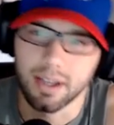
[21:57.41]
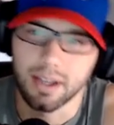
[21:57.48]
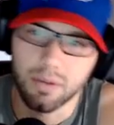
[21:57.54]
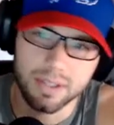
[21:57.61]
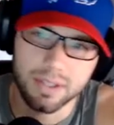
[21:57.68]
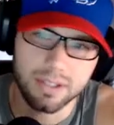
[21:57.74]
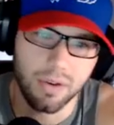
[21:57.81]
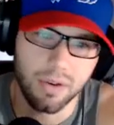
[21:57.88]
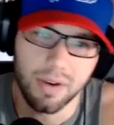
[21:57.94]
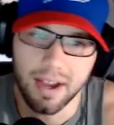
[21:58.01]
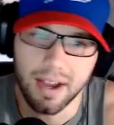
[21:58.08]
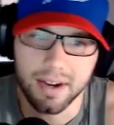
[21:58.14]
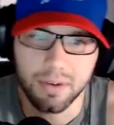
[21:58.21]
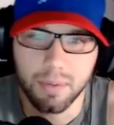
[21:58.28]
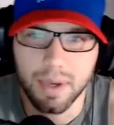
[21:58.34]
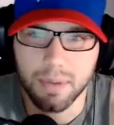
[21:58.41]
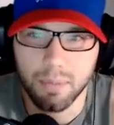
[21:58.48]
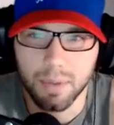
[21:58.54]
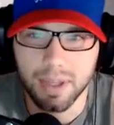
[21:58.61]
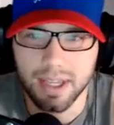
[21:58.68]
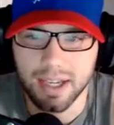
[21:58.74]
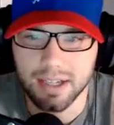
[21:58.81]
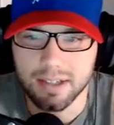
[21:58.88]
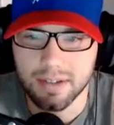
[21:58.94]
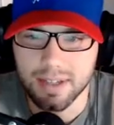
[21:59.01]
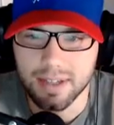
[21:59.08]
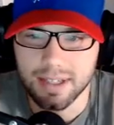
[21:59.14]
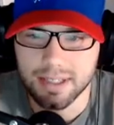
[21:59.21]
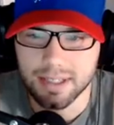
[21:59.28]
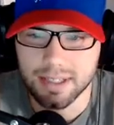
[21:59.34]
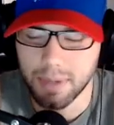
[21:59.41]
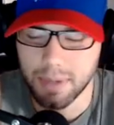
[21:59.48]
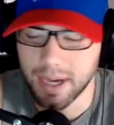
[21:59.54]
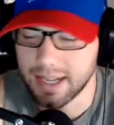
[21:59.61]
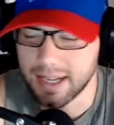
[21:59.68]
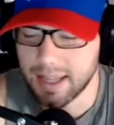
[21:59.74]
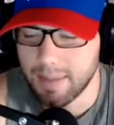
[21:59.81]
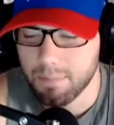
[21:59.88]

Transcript: like what's going on? Are we really going to do this? But